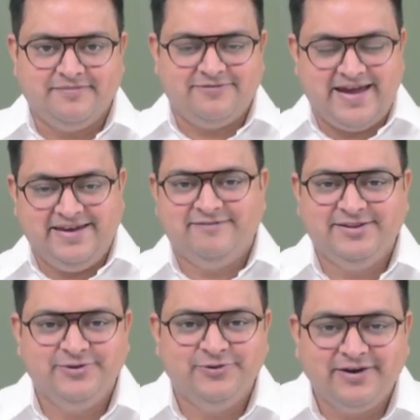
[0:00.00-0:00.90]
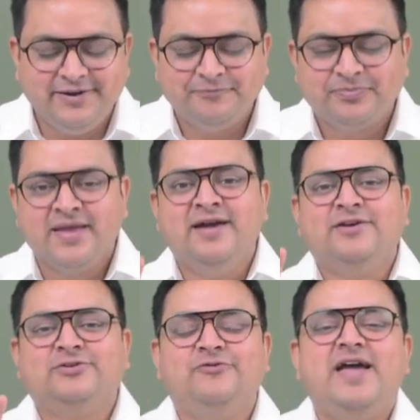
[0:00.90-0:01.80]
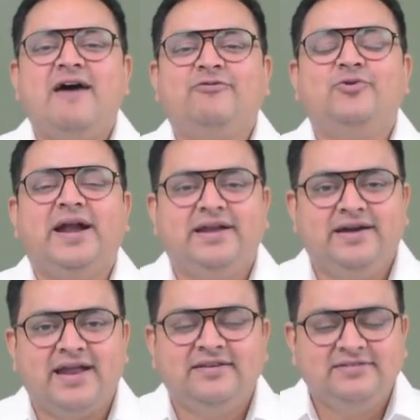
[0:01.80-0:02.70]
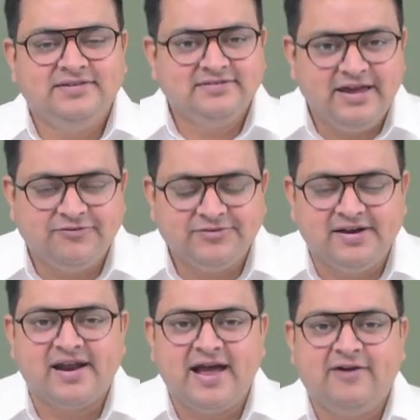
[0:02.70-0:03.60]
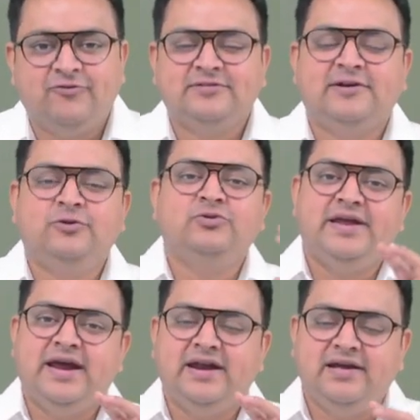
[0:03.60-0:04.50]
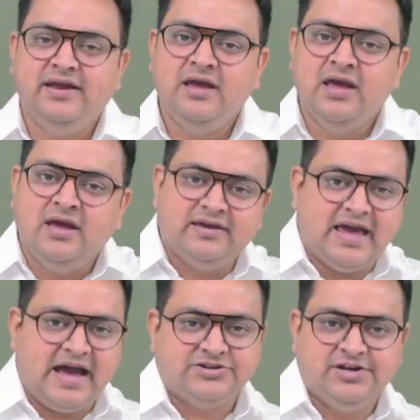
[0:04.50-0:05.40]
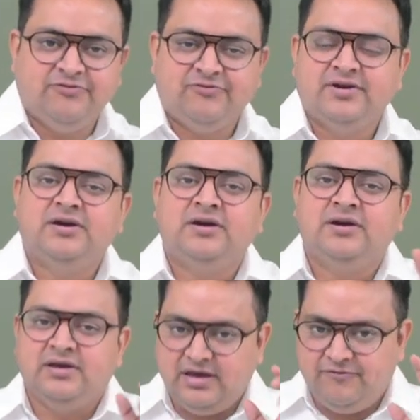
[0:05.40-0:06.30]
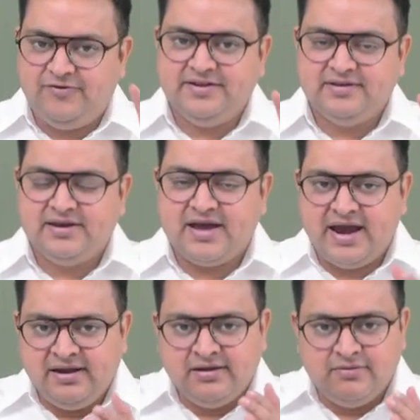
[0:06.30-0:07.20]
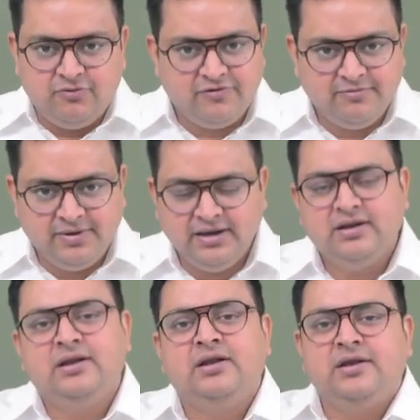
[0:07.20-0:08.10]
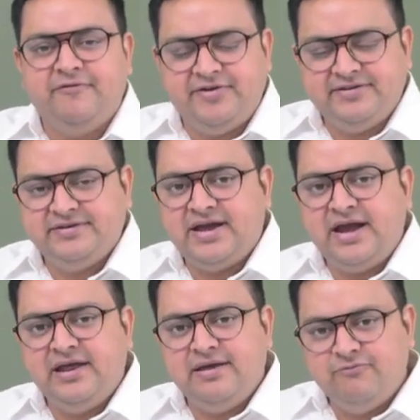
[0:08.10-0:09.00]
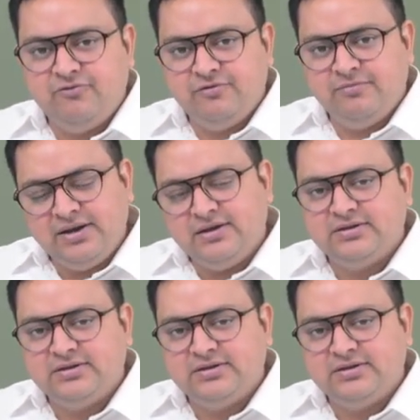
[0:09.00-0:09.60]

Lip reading: fine with you all. So we have to categorize these gifts under IFOS into three category: cash gift, if it is in kind, movable; if it is in kind, immovable;